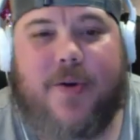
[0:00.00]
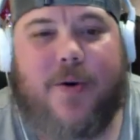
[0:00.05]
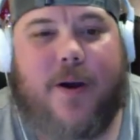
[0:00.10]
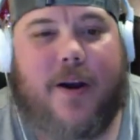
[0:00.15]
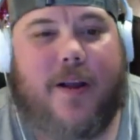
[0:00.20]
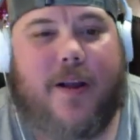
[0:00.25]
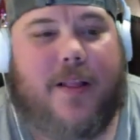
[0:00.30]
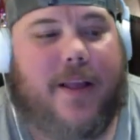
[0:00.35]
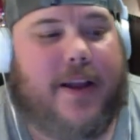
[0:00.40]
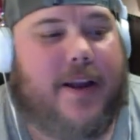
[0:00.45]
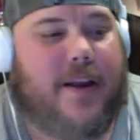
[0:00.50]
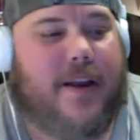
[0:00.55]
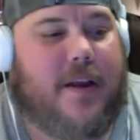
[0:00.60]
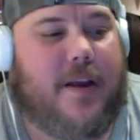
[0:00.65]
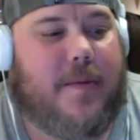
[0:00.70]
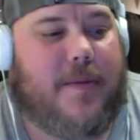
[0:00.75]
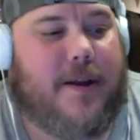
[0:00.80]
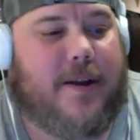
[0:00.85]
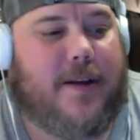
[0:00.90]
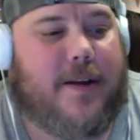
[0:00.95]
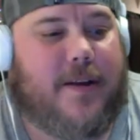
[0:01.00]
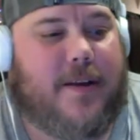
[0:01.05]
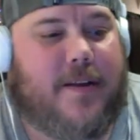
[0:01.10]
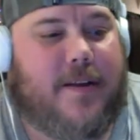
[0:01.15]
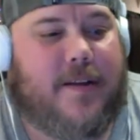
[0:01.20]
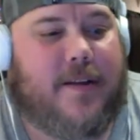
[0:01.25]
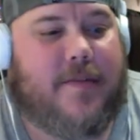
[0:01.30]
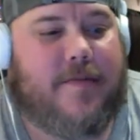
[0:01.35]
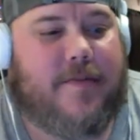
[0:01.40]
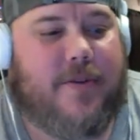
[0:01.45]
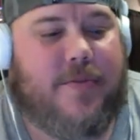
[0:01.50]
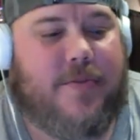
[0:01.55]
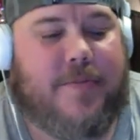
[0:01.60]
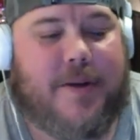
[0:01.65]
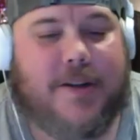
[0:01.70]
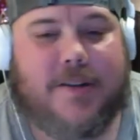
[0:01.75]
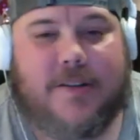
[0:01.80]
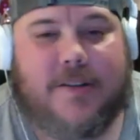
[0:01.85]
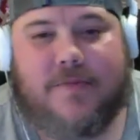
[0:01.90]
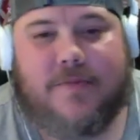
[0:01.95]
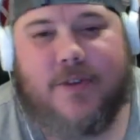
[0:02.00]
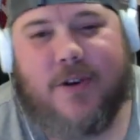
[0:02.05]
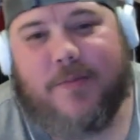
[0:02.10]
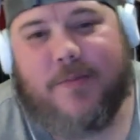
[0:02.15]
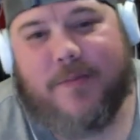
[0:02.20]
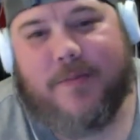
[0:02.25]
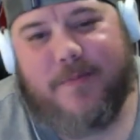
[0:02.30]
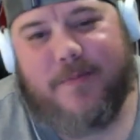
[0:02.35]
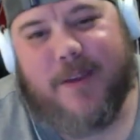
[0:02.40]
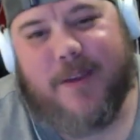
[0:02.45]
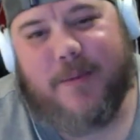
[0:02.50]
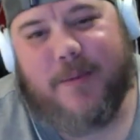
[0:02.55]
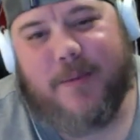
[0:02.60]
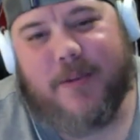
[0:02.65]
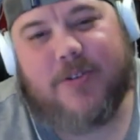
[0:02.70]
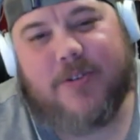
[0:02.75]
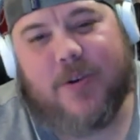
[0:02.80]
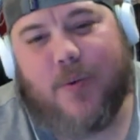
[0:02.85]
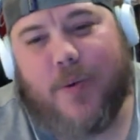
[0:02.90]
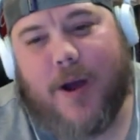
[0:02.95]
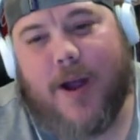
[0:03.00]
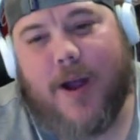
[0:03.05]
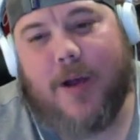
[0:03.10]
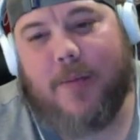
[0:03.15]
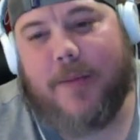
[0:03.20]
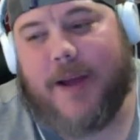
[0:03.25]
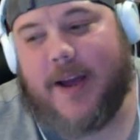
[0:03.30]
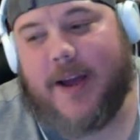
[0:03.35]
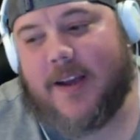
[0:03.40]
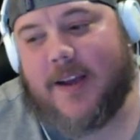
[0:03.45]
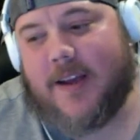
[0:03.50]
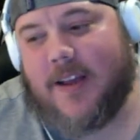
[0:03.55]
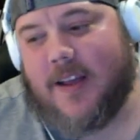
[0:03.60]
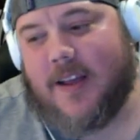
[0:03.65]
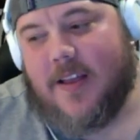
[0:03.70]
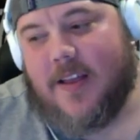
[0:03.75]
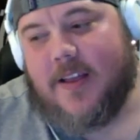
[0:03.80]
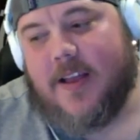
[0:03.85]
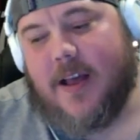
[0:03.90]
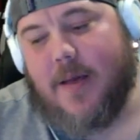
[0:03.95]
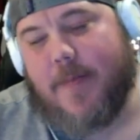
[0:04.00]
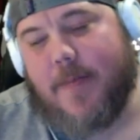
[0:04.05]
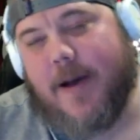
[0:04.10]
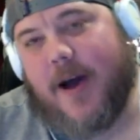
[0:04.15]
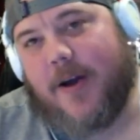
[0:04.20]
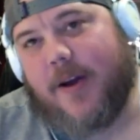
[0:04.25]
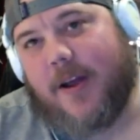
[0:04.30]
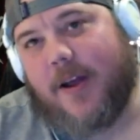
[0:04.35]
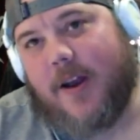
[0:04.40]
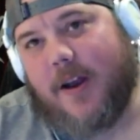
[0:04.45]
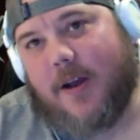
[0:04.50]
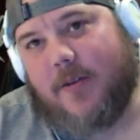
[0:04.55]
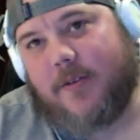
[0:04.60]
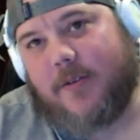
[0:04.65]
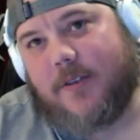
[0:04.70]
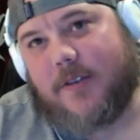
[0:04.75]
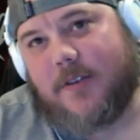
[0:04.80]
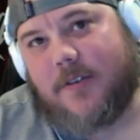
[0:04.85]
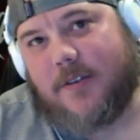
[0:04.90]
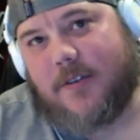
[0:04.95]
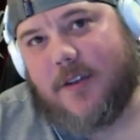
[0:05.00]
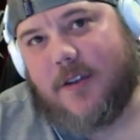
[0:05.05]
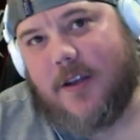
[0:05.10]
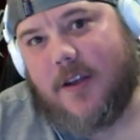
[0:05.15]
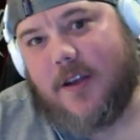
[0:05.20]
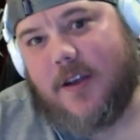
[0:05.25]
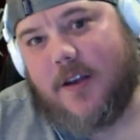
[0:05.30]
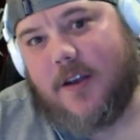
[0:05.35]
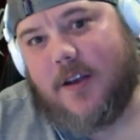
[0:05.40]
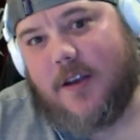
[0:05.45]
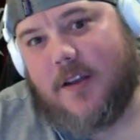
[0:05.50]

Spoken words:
on it about a few months, well, maybe it was a while back, about it, and I was just like,